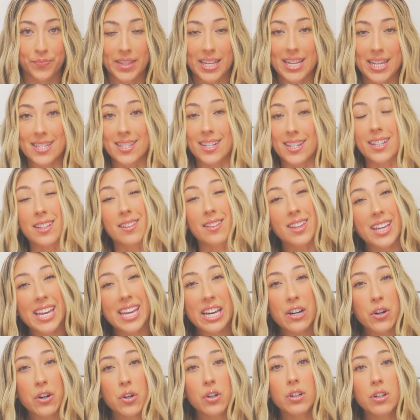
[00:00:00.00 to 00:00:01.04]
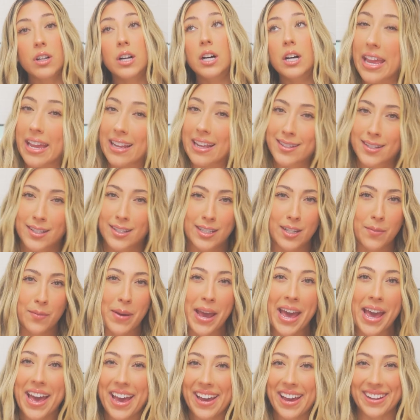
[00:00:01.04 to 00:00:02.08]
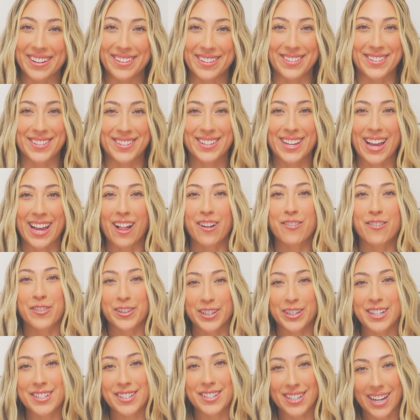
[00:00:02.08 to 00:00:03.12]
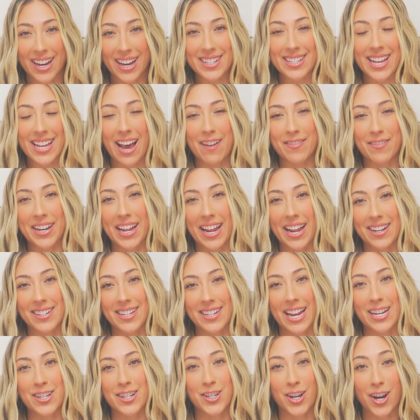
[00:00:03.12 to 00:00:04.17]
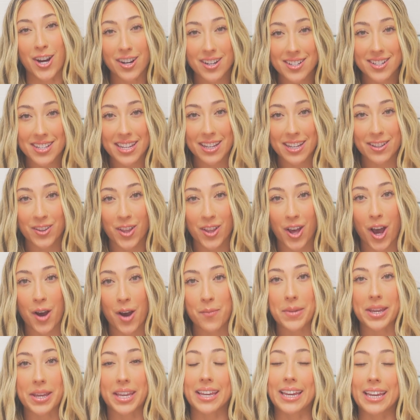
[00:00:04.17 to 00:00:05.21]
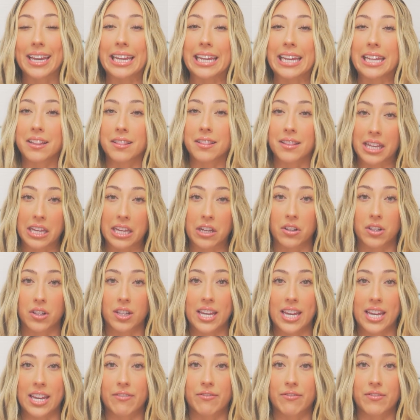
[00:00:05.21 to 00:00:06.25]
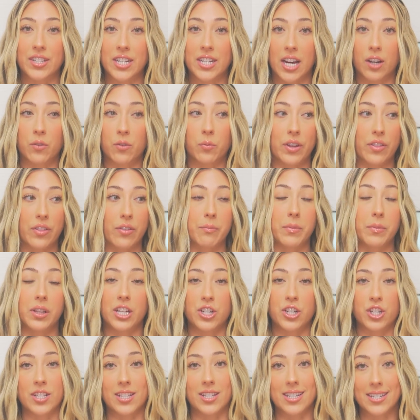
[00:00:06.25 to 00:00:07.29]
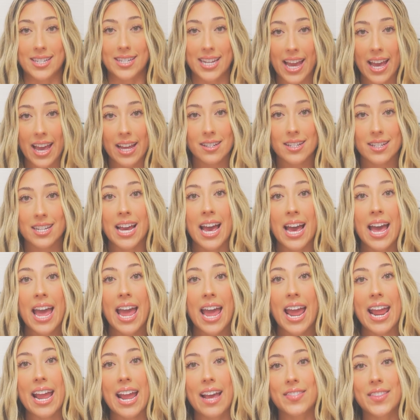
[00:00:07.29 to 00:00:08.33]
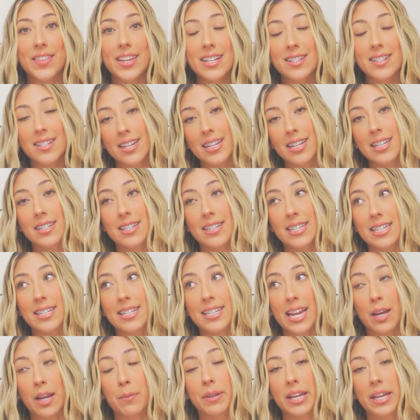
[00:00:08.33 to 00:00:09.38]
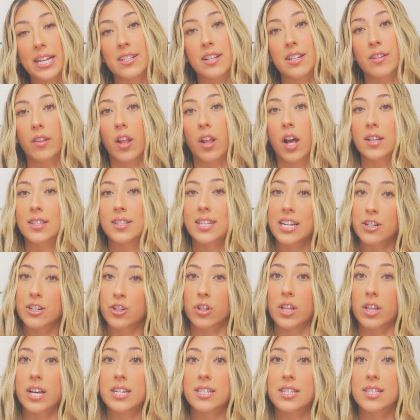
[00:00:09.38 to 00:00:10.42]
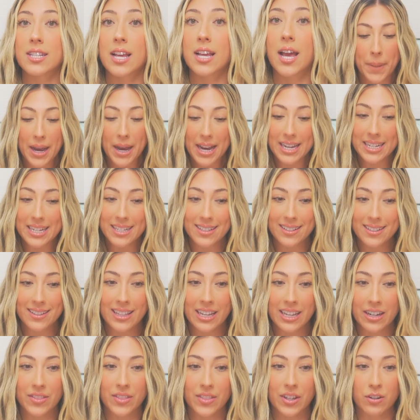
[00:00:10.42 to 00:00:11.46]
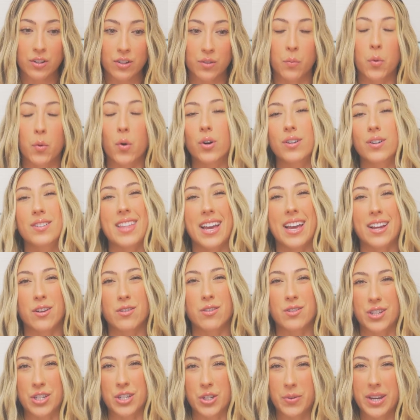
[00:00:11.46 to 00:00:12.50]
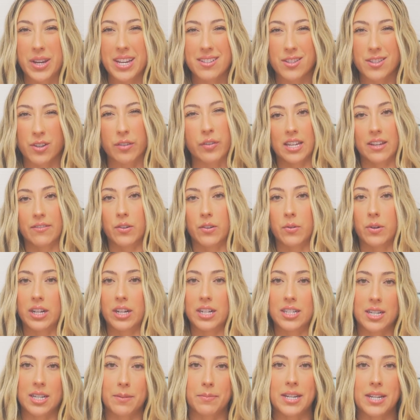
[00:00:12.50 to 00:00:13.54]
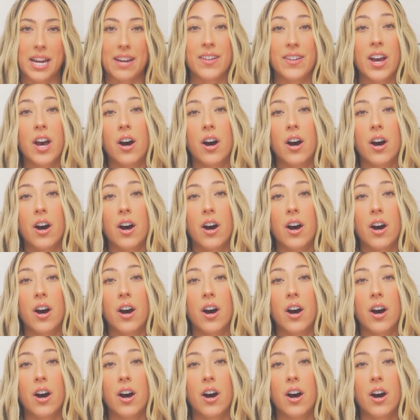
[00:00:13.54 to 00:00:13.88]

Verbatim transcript: Is it illegal? It depends. California does have an anti-doxing law, making it illegal if done with malicious intent, and the incident did take place in Los Angeles. But there's more that goes into it, so if you want a deep dive